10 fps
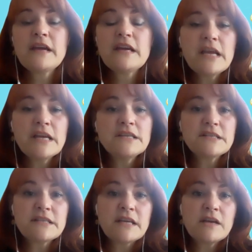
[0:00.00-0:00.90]
They need to
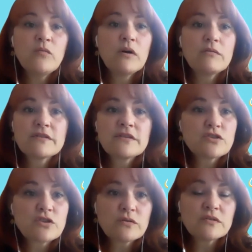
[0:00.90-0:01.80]
see what were their
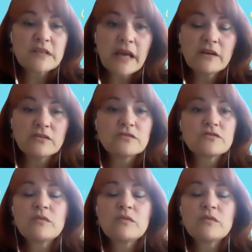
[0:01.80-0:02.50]
total sales,